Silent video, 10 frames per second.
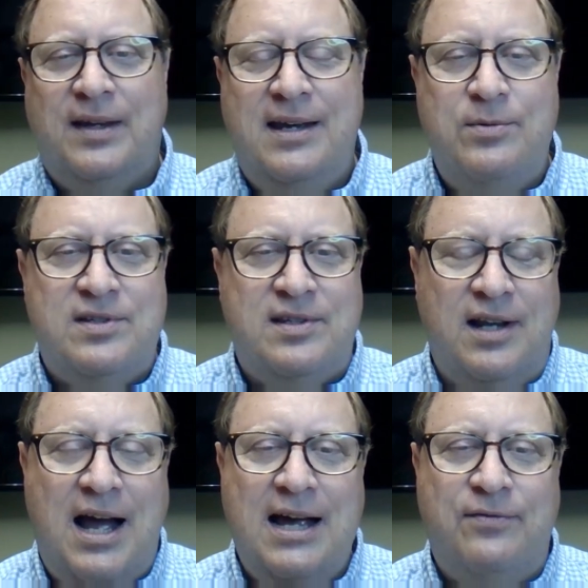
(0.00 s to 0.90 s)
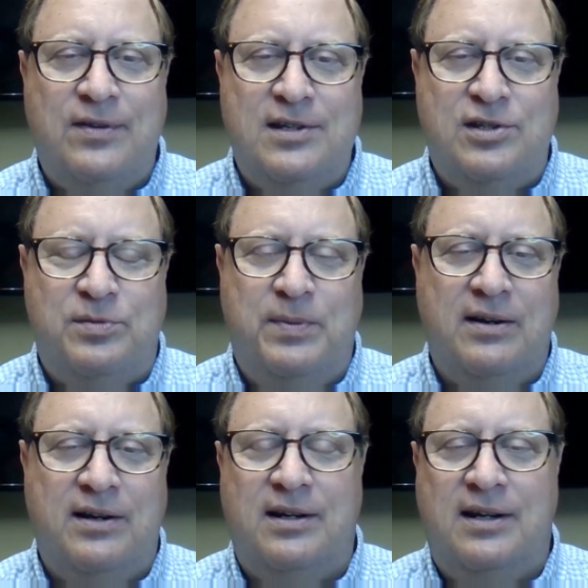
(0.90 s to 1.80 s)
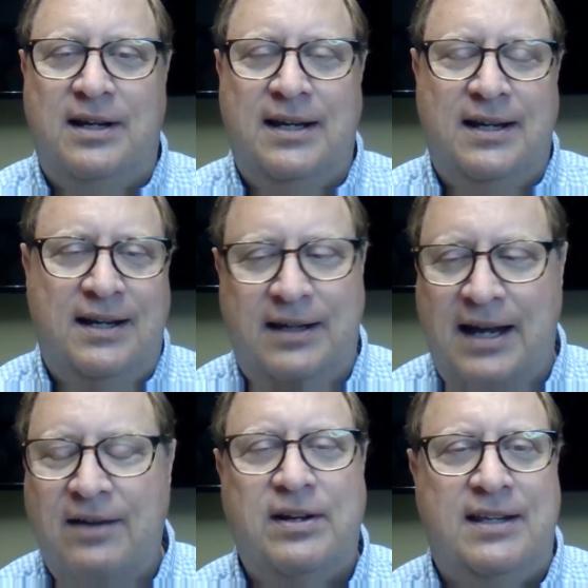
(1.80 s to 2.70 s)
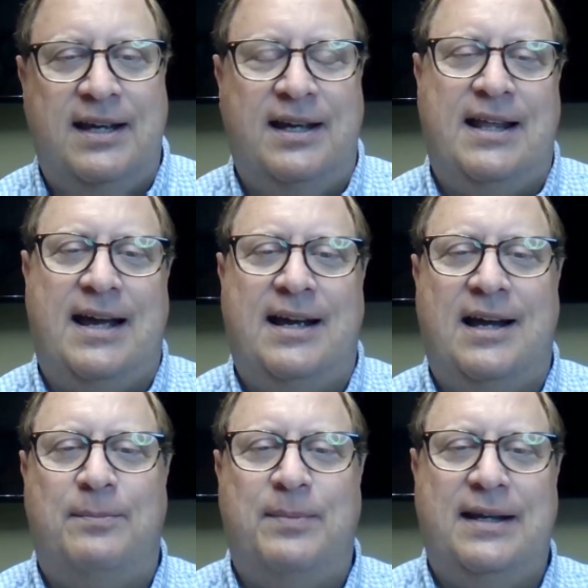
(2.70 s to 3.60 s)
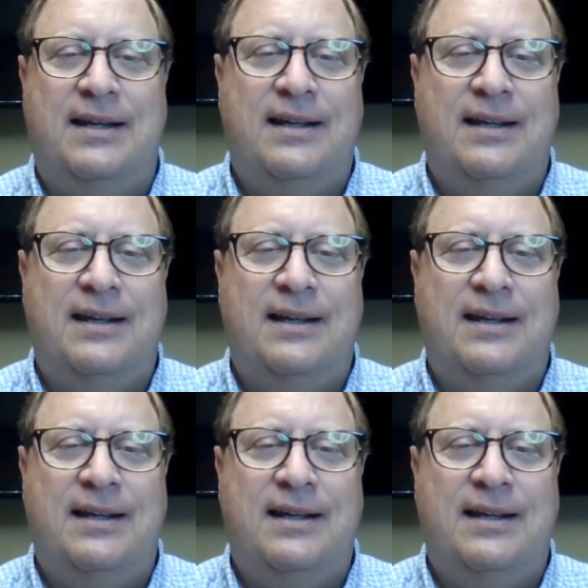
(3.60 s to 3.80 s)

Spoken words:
He was the life and the spirit and everything of that company.